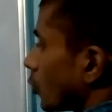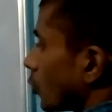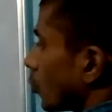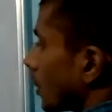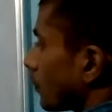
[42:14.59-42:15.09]
N
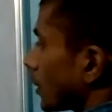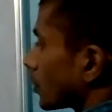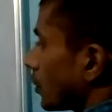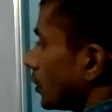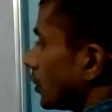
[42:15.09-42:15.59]
minus
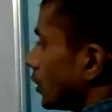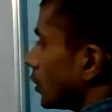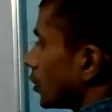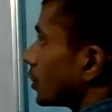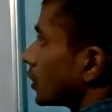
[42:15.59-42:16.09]
1 into
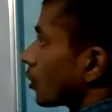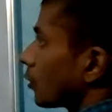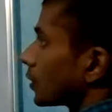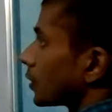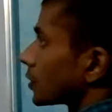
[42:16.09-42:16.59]
d is how
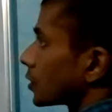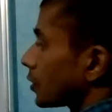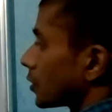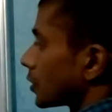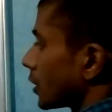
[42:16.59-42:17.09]
much?
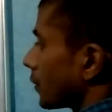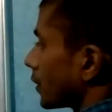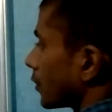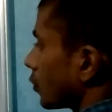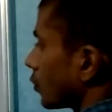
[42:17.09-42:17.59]
7,
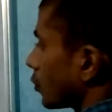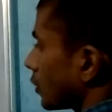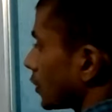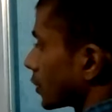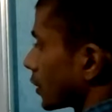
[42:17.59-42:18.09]
no? In
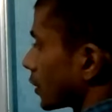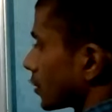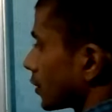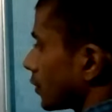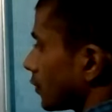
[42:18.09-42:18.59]
this case.
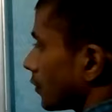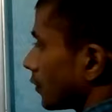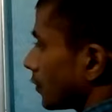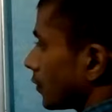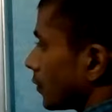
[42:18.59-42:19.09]

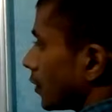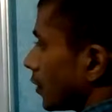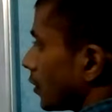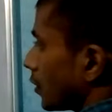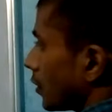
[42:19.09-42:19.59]

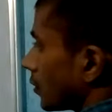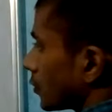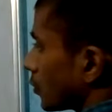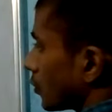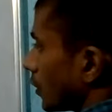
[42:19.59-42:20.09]
So
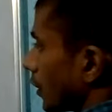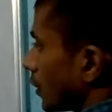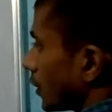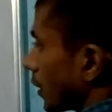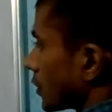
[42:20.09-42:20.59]
n
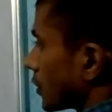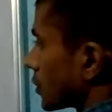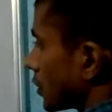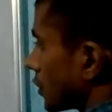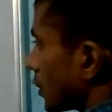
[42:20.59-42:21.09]
dash is
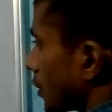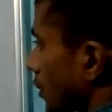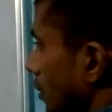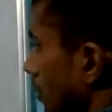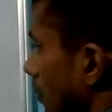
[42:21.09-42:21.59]
this
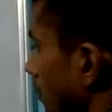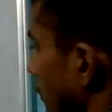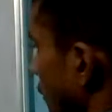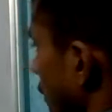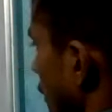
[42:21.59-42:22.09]

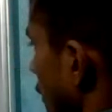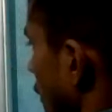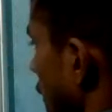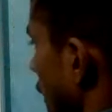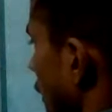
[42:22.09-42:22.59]

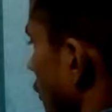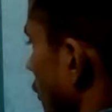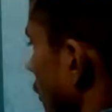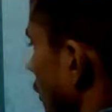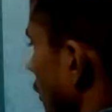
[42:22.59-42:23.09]
second, okay?